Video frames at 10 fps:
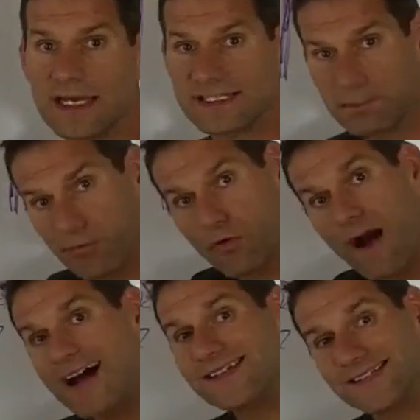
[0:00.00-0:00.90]
It's a
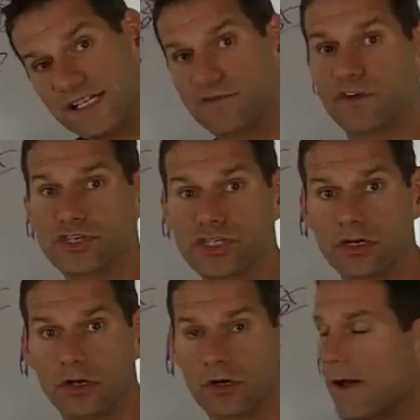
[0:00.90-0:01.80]
process for
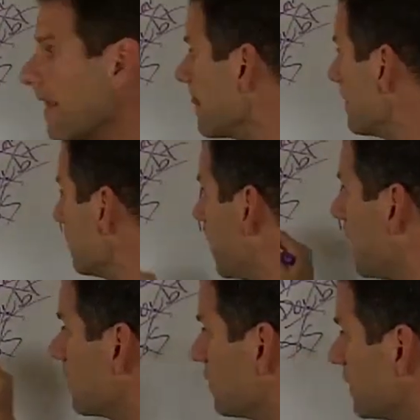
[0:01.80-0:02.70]
sure,
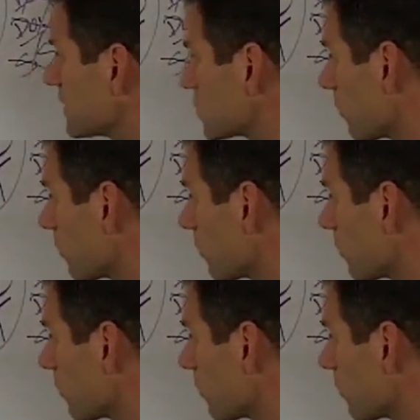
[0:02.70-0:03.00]
but this